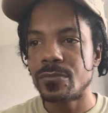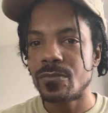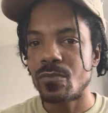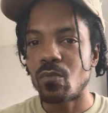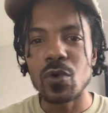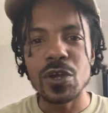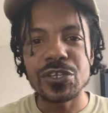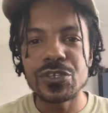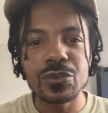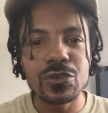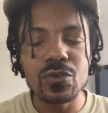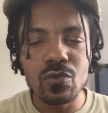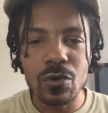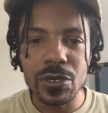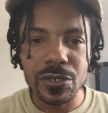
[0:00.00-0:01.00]
what do
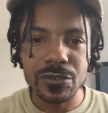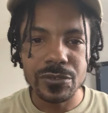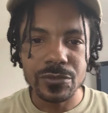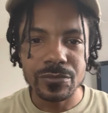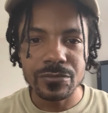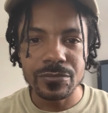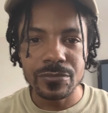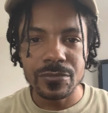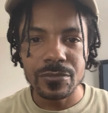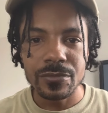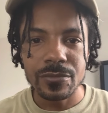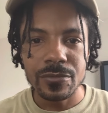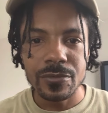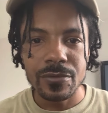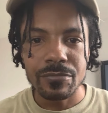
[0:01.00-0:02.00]
you want to do?
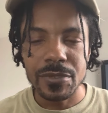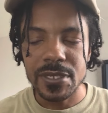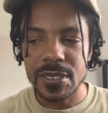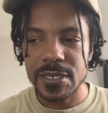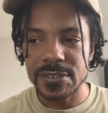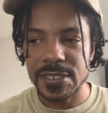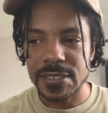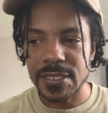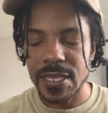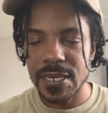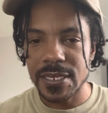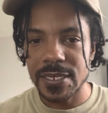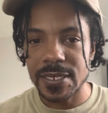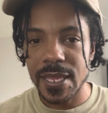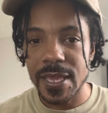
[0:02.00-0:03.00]
Because at the end of
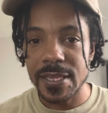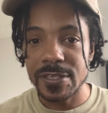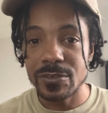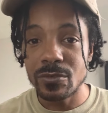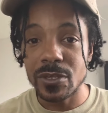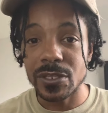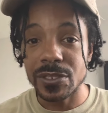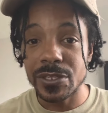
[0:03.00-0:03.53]
the day, you can